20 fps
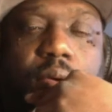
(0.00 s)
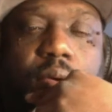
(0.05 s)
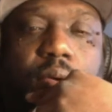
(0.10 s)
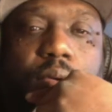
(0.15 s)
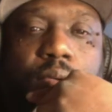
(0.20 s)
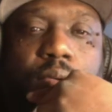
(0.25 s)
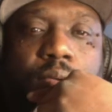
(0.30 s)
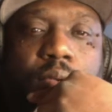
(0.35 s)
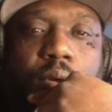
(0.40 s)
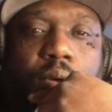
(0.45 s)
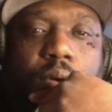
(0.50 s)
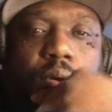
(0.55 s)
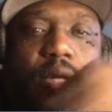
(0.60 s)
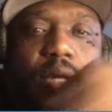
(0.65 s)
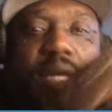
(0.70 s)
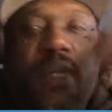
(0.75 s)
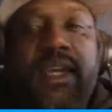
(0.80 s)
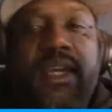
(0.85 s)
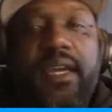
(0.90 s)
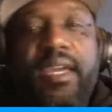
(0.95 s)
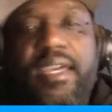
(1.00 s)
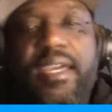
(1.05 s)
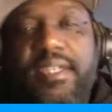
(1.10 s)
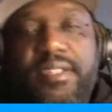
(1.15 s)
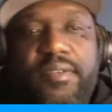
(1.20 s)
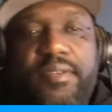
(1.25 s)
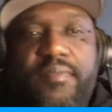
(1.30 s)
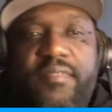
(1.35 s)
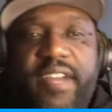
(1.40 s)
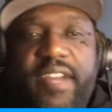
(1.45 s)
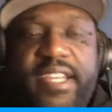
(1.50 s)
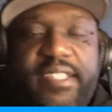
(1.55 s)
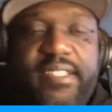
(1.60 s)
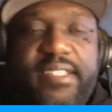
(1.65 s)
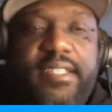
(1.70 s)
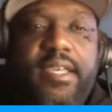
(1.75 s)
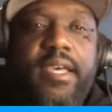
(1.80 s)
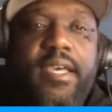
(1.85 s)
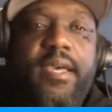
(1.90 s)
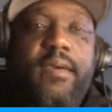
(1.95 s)
you know, he can get some rest
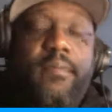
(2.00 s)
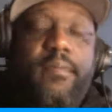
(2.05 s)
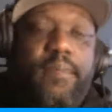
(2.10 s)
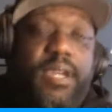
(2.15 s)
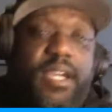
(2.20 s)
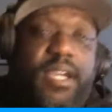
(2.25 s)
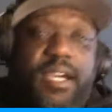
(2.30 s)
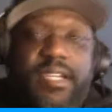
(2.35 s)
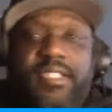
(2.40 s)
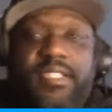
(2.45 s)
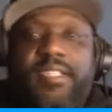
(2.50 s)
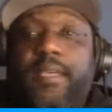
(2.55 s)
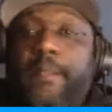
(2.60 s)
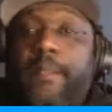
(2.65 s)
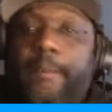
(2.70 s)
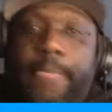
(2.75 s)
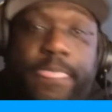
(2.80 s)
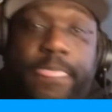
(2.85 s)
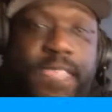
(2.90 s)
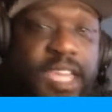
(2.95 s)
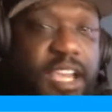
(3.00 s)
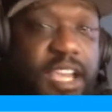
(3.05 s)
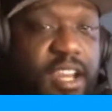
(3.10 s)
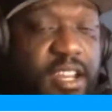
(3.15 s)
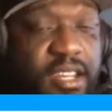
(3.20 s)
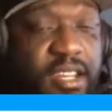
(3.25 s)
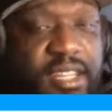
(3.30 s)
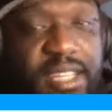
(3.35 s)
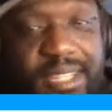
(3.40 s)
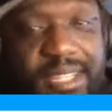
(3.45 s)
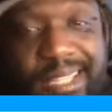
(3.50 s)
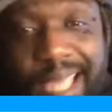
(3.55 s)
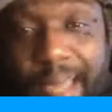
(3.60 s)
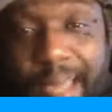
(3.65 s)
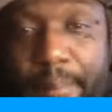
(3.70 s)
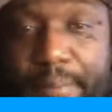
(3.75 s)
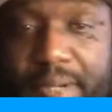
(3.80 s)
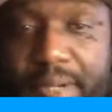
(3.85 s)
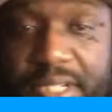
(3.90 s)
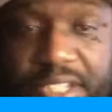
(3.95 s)
because he's gonna need
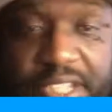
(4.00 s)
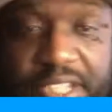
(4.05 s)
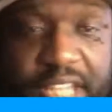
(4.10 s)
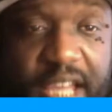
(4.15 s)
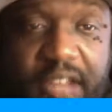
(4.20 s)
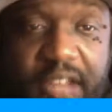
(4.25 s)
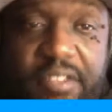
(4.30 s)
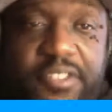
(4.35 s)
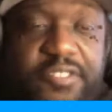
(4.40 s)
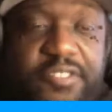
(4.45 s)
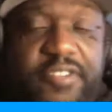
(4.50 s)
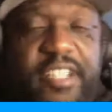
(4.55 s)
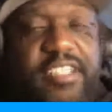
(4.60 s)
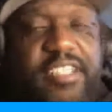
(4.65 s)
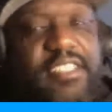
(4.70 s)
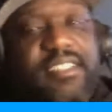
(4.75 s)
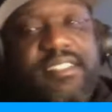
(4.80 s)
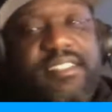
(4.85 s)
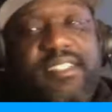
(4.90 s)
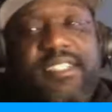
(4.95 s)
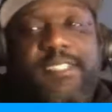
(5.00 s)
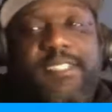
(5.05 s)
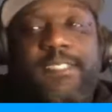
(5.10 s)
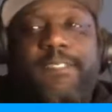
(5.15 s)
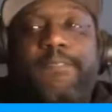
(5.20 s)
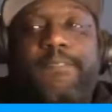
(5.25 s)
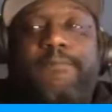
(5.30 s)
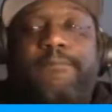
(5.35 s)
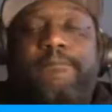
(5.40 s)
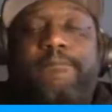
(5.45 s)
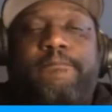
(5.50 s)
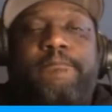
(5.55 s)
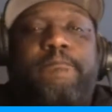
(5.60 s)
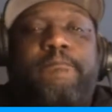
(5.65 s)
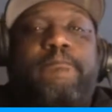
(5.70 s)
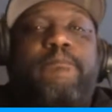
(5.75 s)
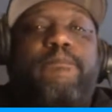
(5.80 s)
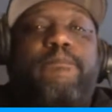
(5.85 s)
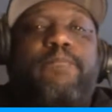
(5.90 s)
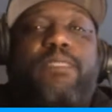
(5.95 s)
that push down the stretch of the season.
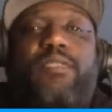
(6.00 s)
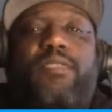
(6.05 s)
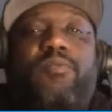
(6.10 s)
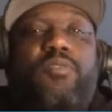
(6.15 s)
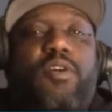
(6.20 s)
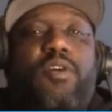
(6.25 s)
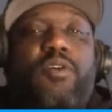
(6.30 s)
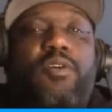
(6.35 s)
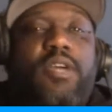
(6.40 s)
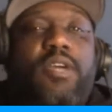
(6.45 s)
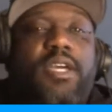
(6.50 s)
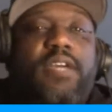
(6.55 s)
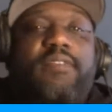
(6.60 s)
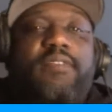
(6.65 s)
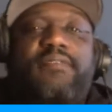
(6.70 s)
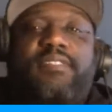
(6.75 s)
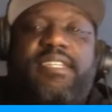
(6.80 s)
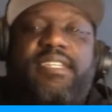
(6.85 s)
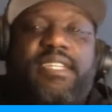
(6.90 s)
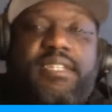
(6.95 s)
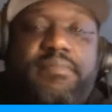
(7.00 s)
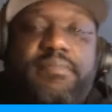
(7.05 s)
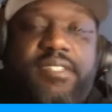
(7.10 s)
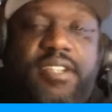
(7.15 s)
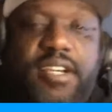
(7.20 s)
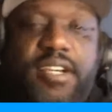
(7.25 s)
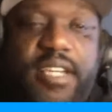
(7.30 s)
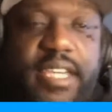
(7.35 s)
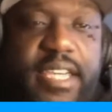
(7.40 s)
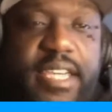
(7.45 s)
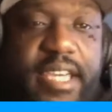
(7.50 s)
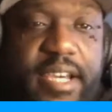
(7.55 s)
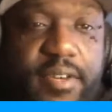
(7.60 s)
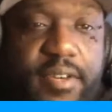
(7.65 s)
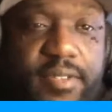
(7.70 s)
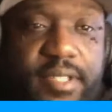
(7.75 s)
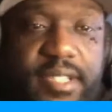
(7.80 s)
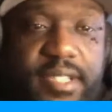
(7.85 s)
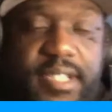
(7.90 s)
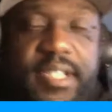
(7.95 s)
You know, teams gonna get
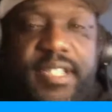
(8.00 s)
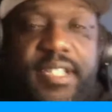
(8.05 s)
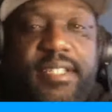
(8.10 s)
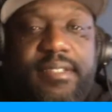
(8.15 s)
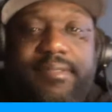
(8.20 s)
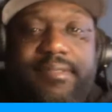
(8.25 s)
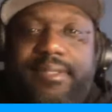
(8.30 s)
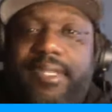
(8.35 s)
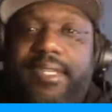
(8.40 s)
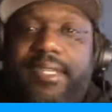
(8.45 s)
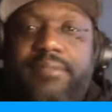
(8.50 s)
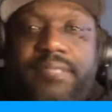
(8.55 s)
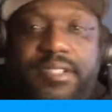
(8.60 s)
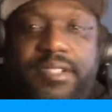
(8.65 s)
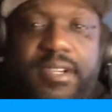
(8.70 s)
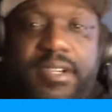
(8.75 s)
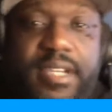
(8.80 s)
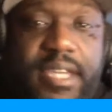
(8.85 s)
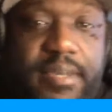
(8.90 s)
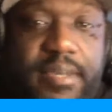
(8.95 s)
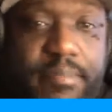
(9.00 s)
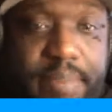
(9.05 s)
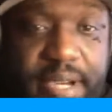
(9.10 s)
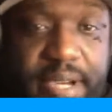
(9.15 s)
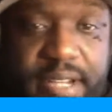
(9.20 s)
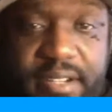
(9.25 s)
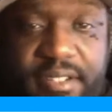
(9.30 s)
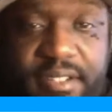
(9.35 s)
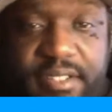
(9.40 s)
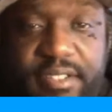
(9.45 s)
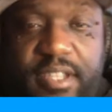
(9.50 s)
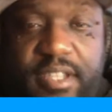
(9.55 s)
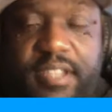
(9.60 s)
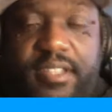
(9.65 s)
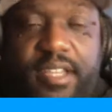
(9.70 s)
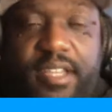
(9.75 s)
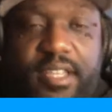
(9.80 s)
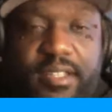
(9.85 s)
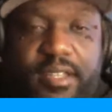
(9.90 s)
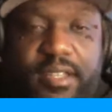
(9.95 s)
healthy, teams gonna get better
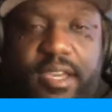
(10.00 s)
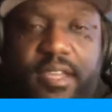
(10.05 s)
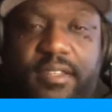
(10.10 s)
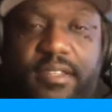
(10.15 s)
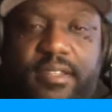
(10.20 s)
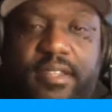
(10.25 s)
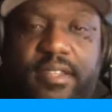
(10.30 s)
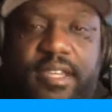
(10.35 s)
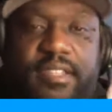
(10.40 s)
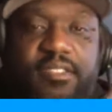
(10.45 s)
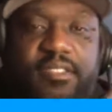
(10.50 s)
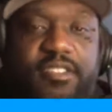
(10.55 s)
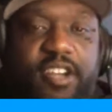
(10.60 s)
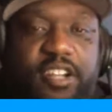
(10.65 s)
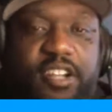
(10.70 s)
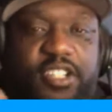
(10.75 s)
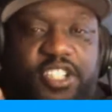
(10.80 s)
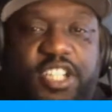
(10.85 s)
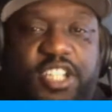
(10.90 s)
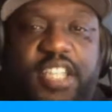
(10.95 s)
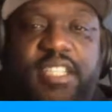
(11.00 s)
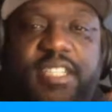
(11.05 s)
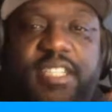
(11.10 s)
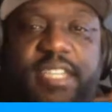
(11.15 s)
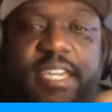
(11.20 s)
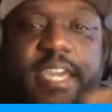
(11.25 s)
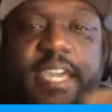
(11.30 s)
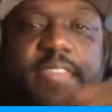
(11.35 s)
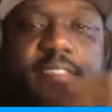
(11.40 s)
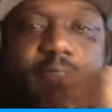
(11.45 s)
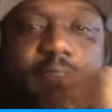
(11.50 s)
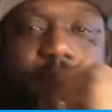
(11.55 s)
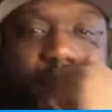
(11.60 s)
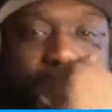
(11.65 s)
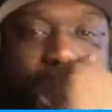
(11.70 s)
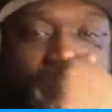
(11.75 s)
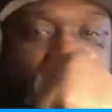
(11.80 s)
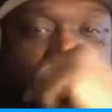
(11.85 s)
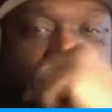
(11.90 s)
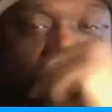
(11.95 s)
and start gelling together.
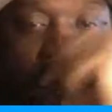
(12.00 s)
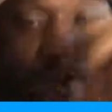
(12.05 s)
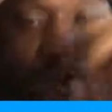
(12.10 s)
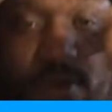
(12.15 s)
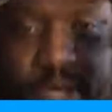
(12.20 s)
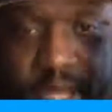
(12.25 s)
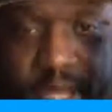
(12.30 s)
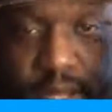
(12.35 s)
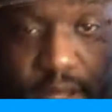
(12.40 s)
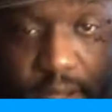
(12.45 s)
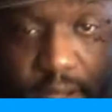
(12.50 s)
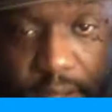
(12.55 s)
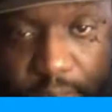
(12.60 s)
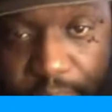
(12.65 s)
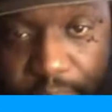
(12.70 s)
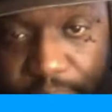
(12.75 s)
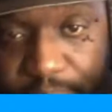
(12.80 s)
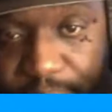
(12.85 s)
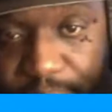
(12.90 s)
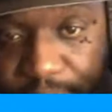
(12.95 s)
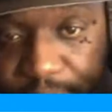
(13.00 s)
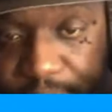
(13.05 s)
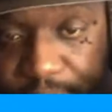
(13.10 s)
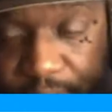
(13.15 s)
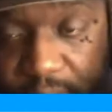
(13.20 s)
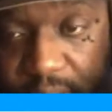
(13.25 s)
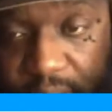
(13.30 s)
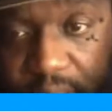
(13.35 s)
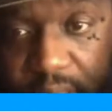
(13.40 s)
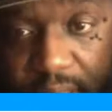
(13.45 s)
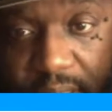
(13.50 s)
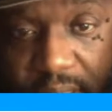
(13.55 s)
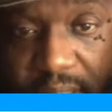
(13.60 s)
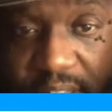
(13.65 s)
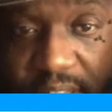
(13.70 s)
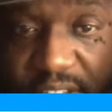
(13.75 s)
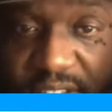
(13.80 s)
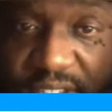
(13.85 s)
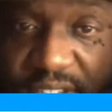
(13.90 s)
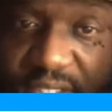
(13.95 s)
You know, and
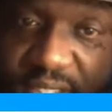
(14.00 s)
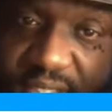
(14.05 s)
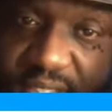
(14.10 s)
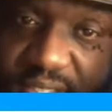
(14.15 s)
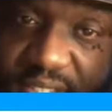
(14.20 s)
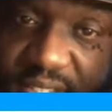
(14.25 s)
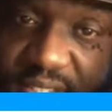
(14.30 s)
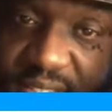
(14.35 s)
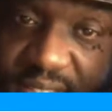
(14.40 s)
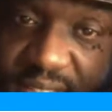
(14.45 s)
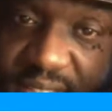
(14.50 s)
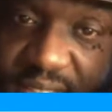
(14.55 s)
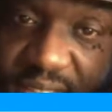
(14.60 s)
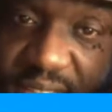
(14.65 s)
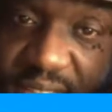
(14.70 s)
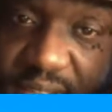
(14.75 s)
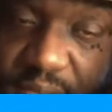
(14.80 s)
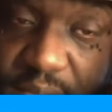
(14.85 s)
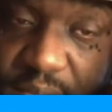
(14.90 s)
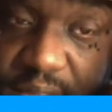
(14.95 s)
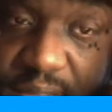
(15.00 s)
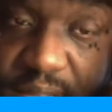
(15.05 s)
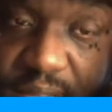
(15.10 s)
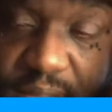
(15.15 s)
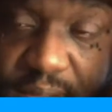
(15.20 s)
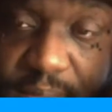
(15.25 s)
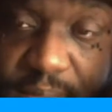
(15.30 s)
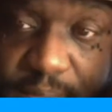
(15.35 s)
it's just a thing where